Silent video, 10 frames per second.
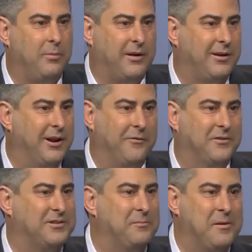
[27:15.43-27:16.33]
But, you know, for
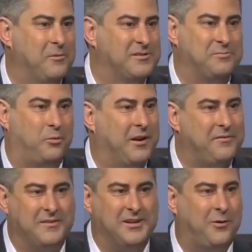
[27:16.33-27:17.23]
some people it's
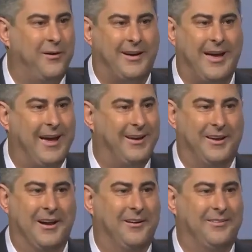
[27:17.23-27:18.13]
brief. It's a quick, hey,
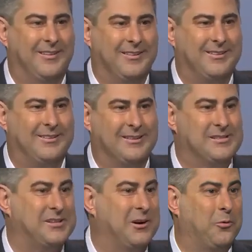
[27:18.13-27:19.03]
you know, this is going